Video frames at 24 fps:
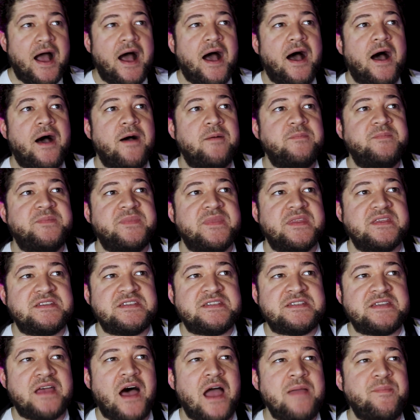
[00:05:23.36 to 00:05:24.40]

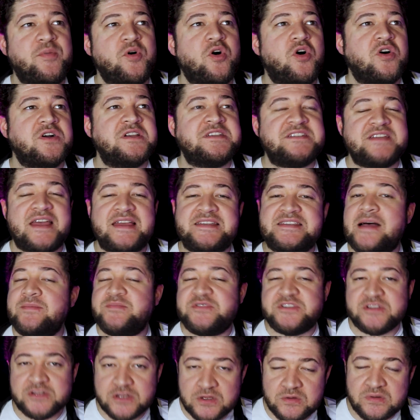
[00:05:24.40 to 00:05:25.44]
Cyborg says,
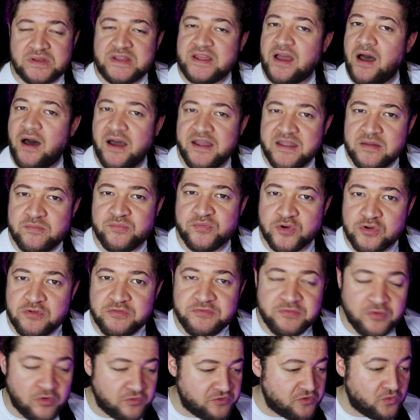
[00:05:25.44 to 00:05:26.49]
absolutely, Iron Brew
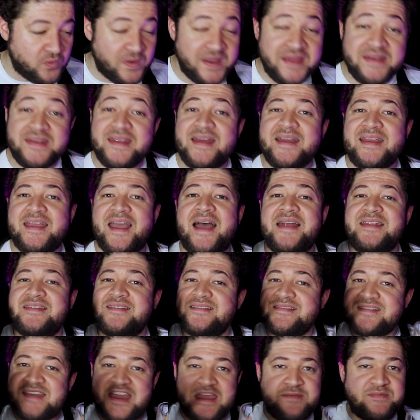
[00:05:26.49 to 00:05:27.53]
for the win. Again,
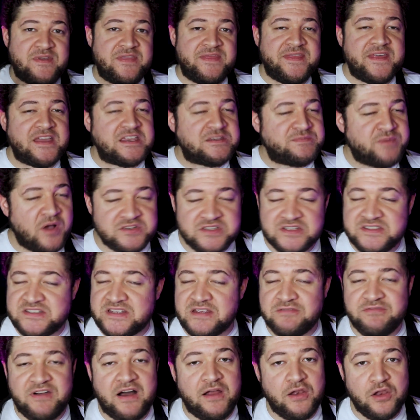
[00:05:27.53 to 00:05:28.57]
keeping things
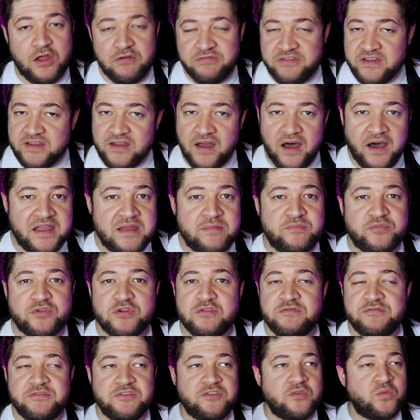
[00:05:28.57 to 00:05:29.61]
positive. I love it. Iron
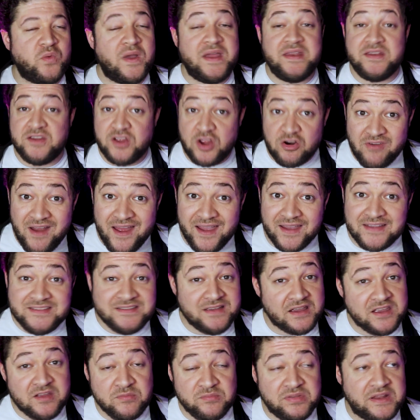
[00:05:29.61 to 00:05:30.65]
Brew for the win. Correct.
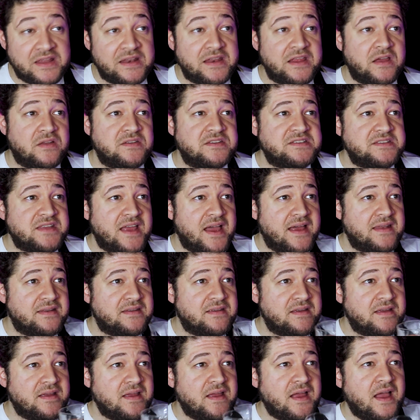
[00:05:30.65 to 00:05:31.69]
I completely understand.
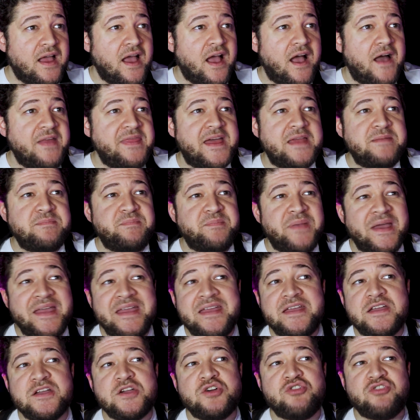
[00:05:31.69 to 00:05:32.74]
And then
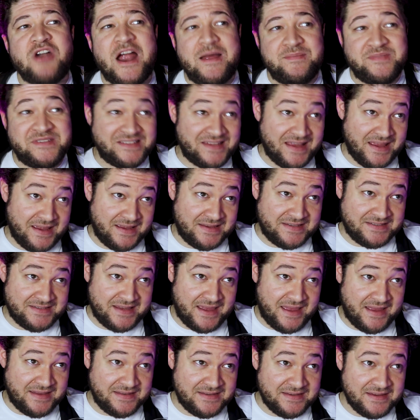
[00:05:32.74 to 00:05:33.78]
Pink Crabstick
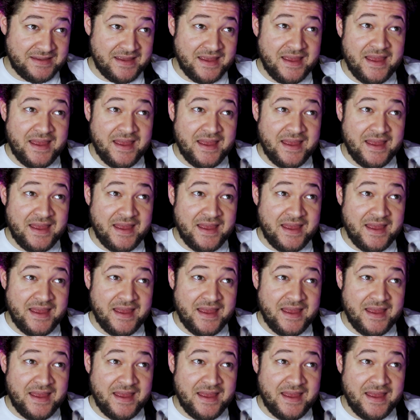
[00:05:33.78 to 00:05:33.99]
said,